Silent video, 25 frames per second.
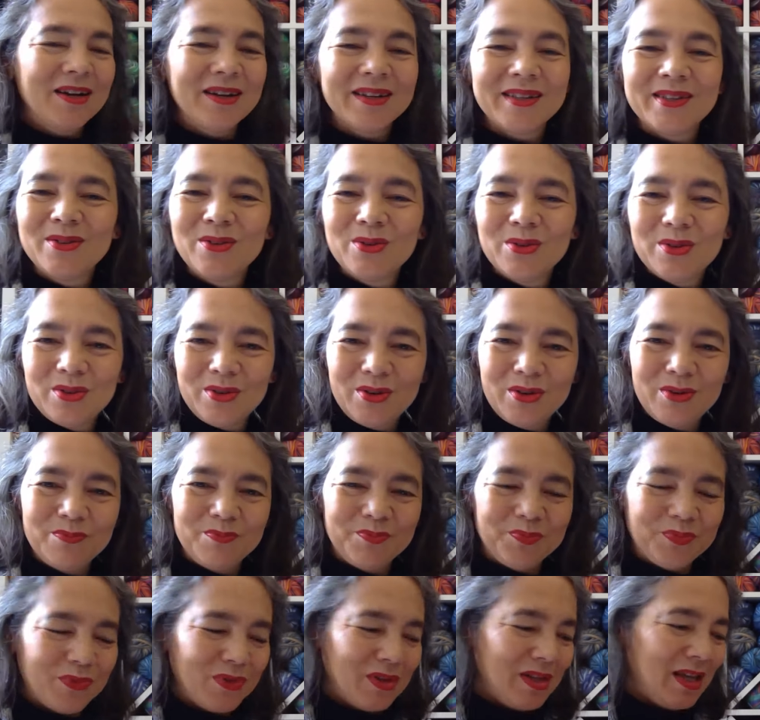You'll
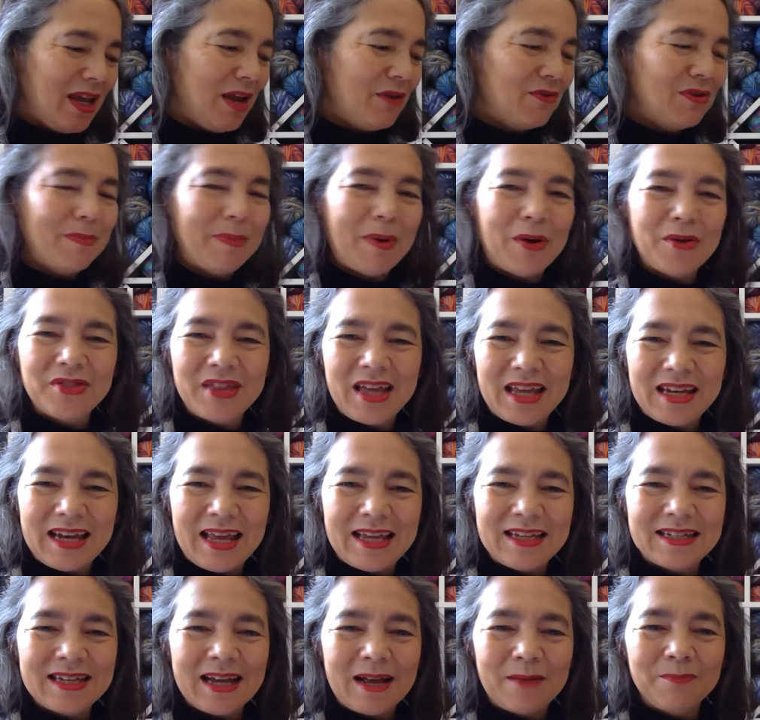hear about that
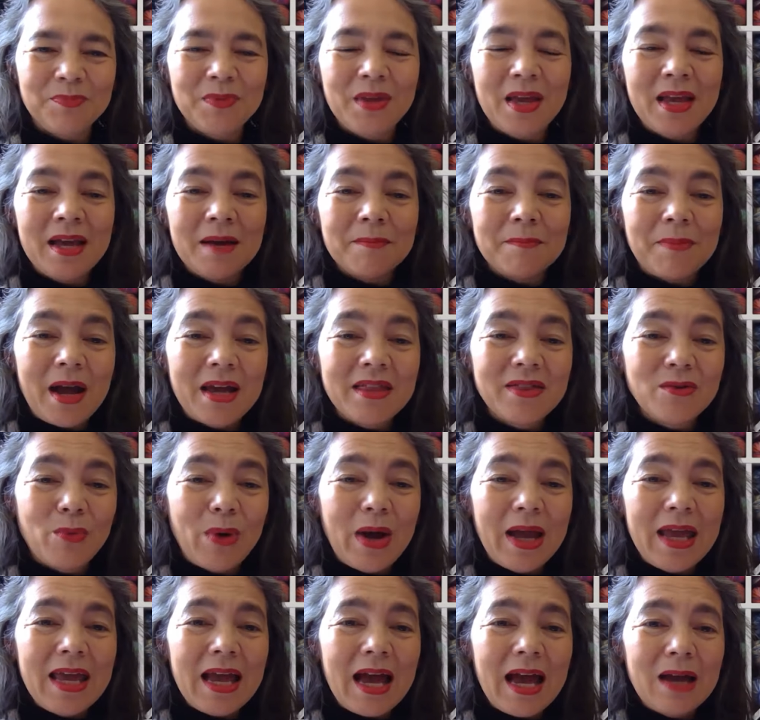later. By the
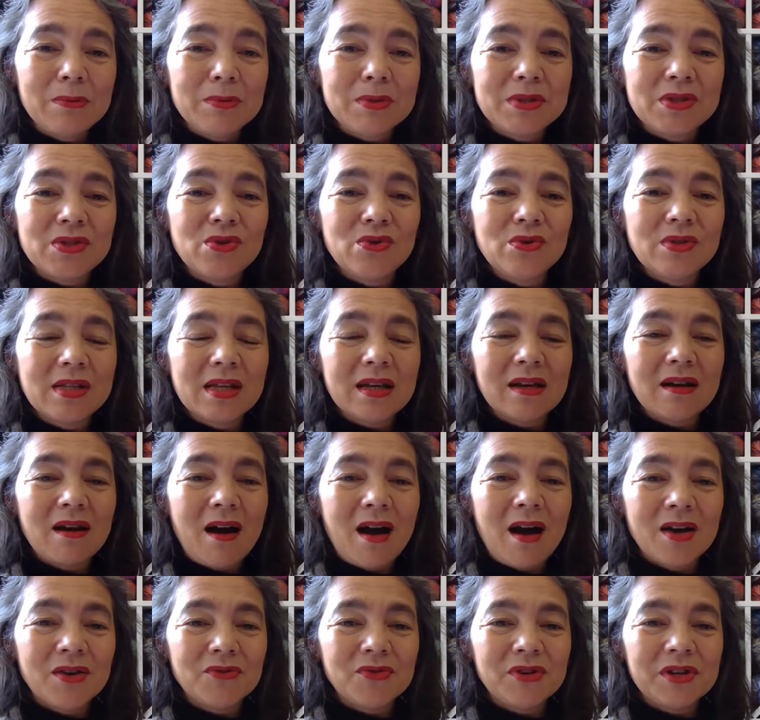way, I was using
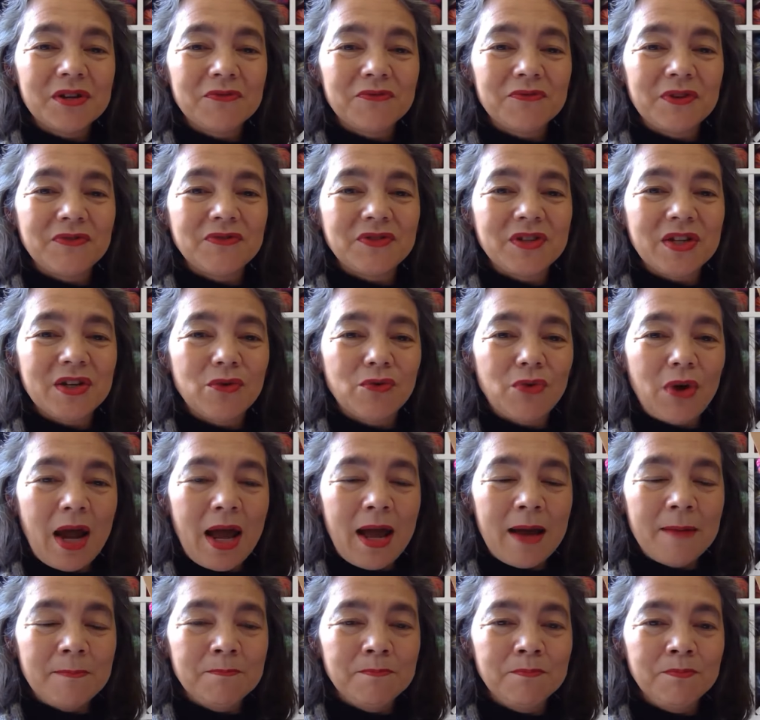
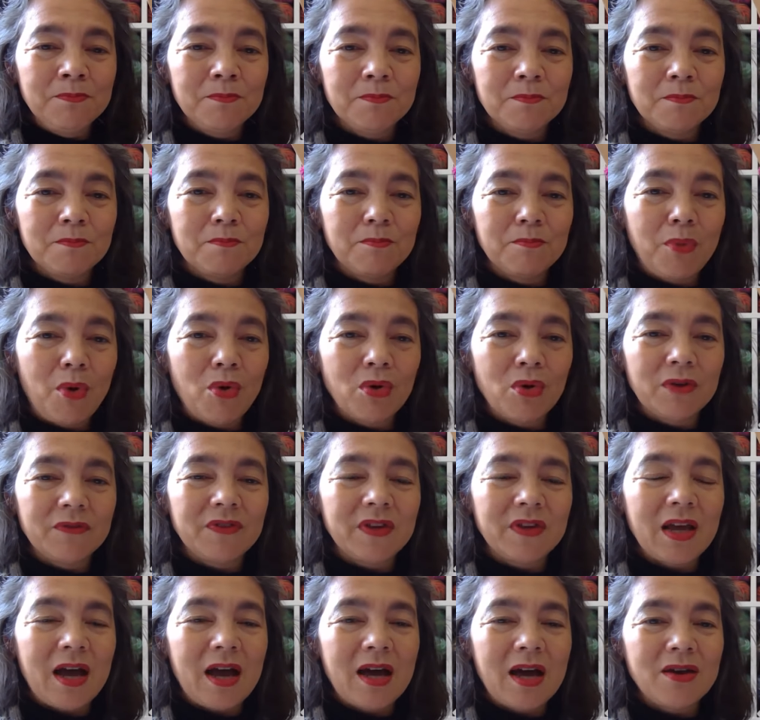150-gram ball of
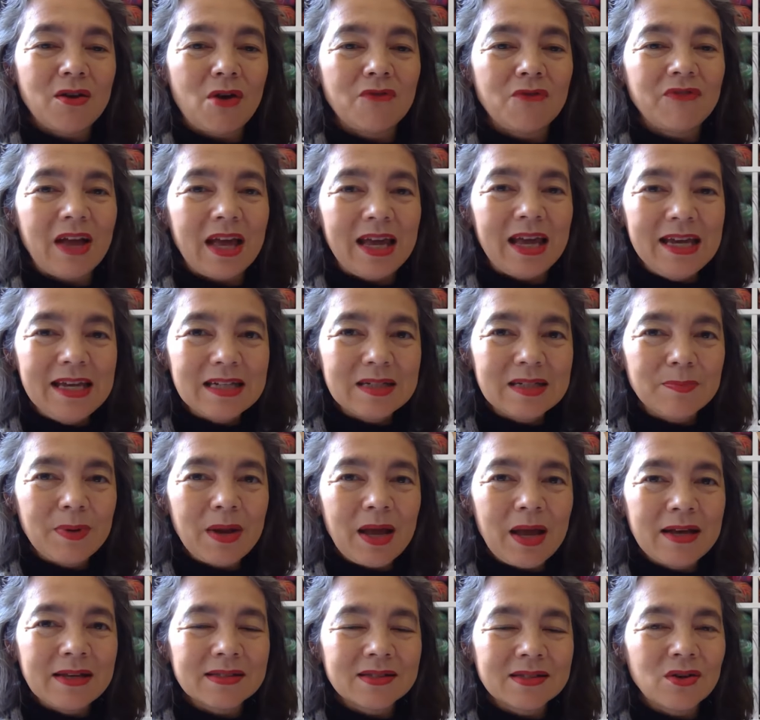yarn of
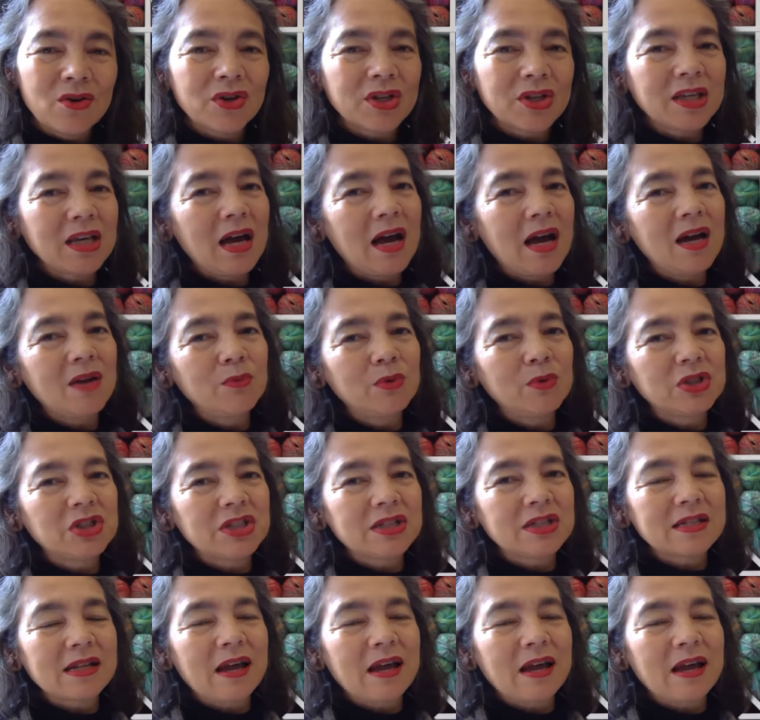8-ply sock yarn, which is